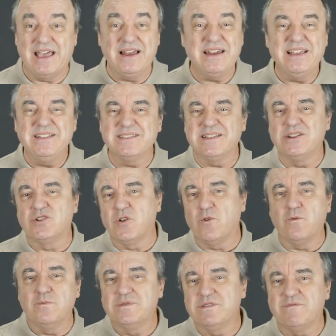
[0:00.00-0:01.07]
at least in
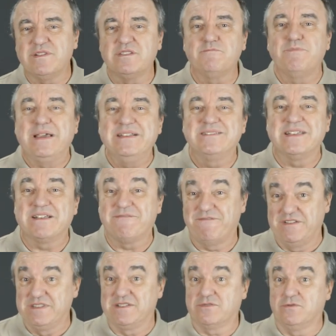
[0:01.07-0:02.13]
terms of its basic
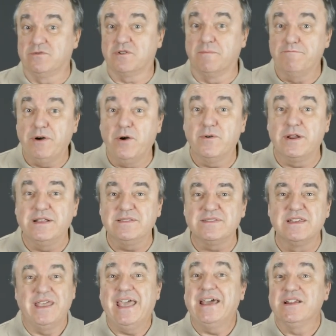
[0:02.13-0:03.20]
physical
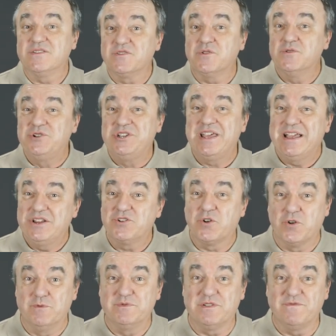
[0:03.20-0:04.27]
components and associated
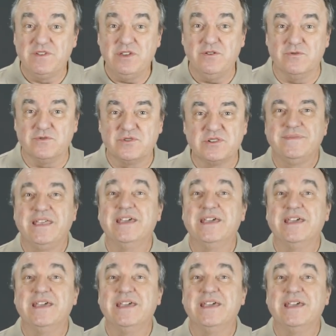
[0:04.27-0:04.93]
terms of use.